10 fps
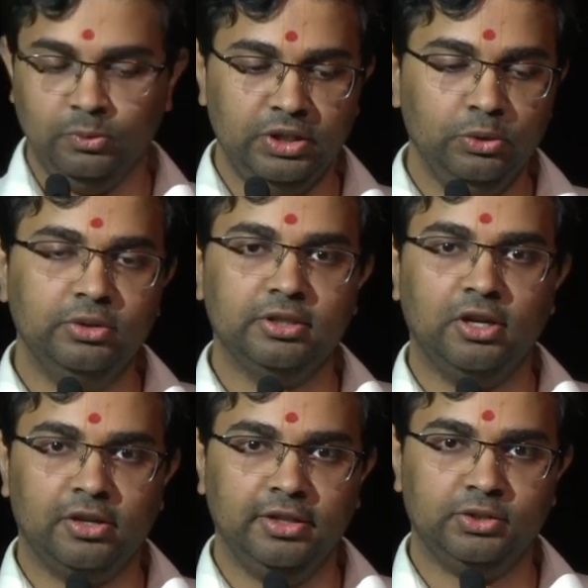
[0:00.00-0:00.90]
We knew the
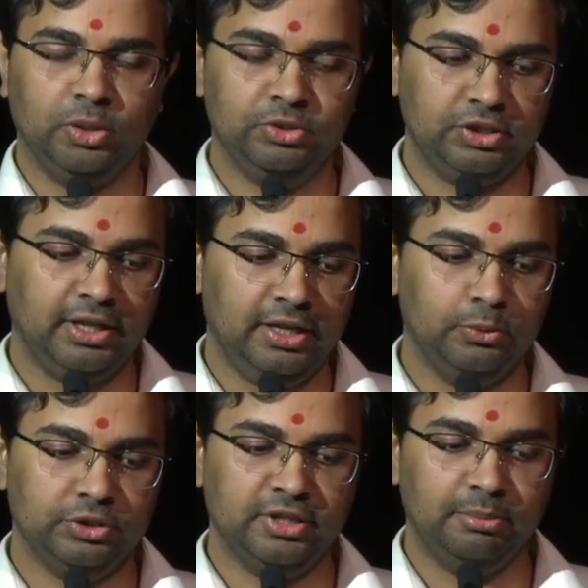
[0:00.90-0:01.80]
car that Swamiji had
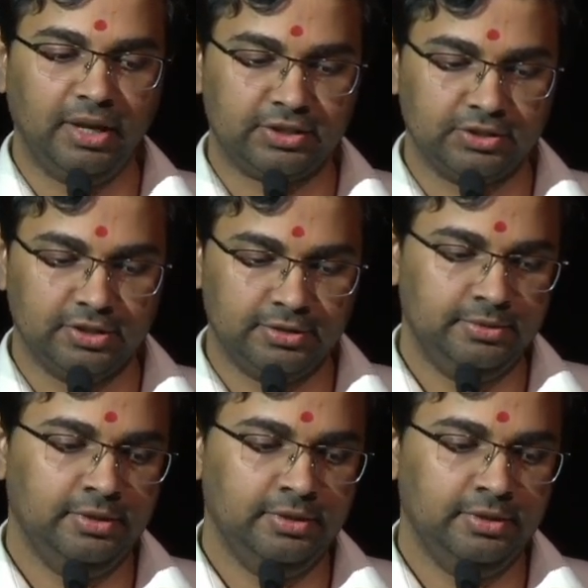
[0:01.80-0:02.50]
was an Ambassador.